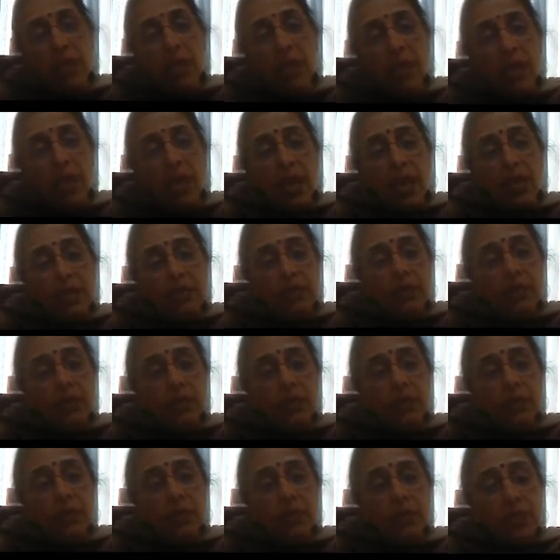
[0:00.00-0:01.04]
And
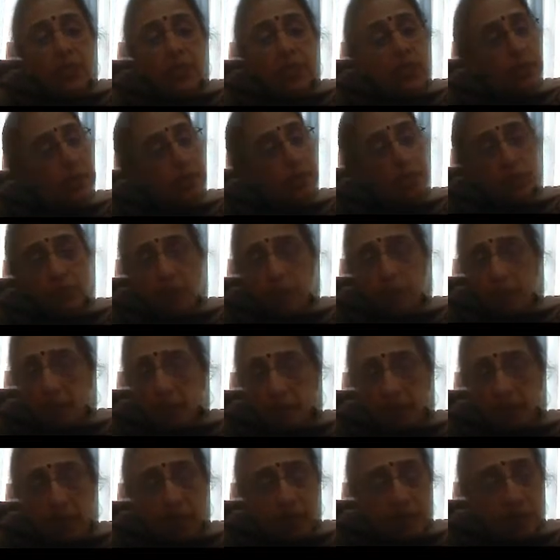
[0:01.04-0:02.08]
accordingly,
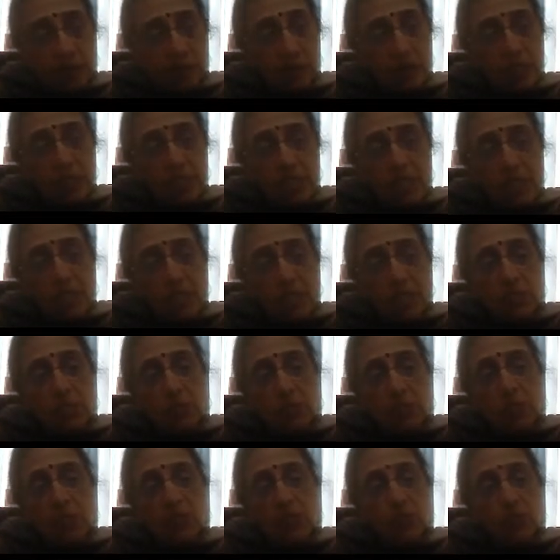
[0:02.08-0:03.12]
at every stage,
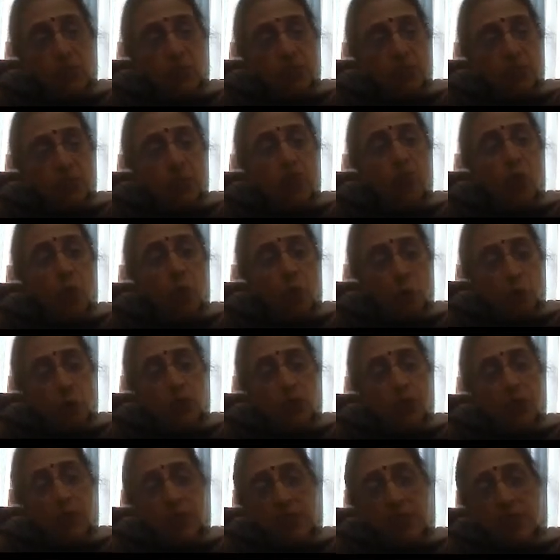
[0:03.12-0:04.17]
when you move
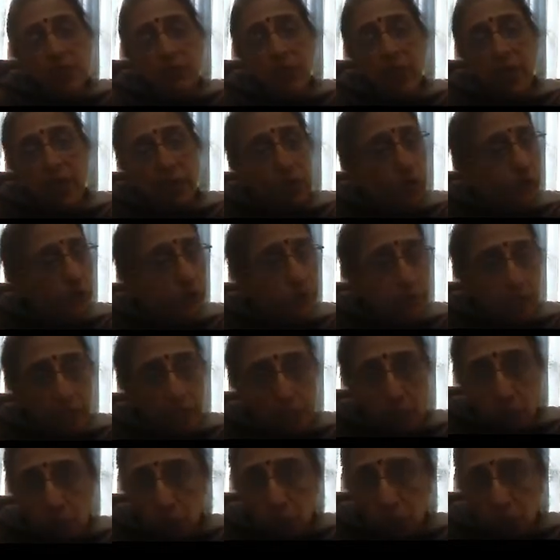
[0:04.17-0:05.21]
on, this value of z
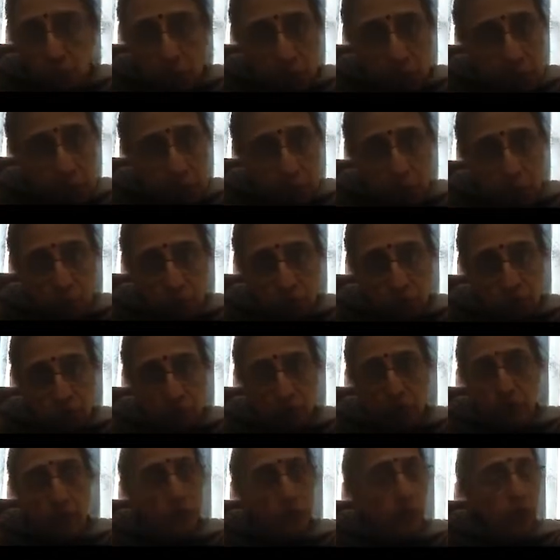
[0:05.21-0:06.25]
is going to improve.
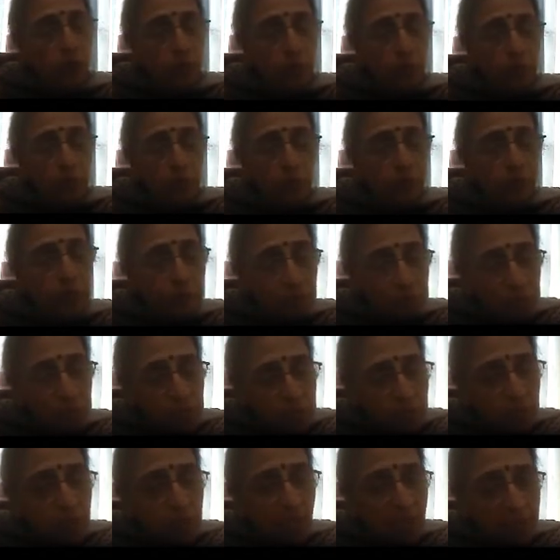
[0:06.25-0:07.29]
Your problem is
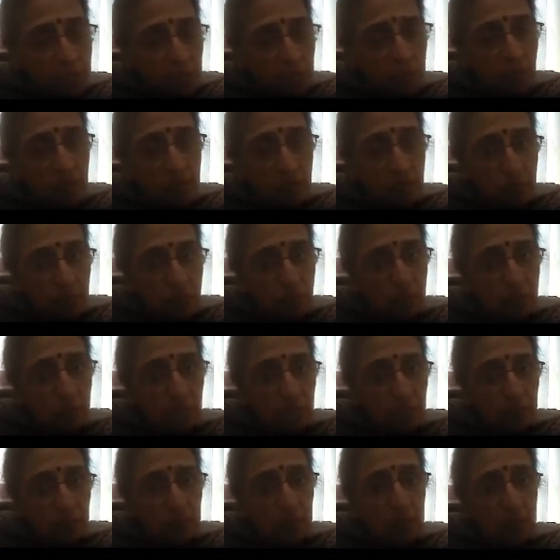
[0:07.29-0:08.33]
a maximization type.
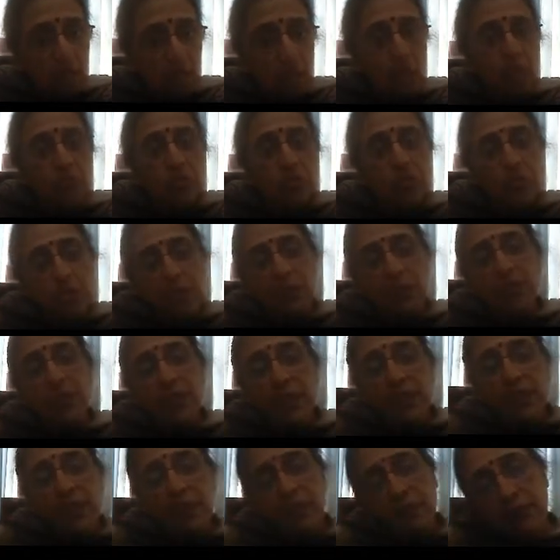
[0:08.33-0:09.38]
So
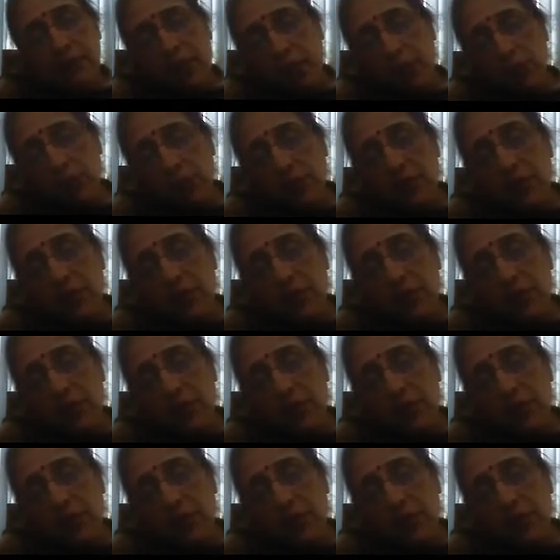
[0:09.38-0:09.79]
definitely the value of